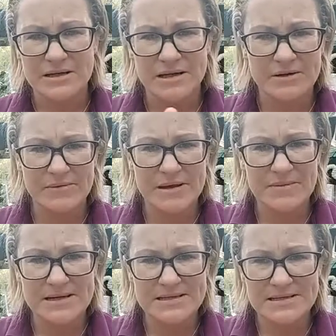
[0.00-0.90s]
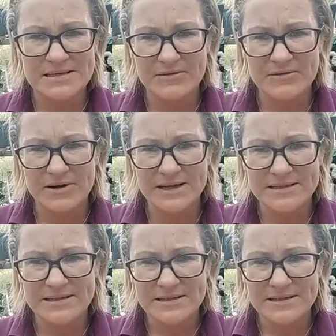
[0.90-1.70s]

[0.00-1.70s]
in minute, isn't that right?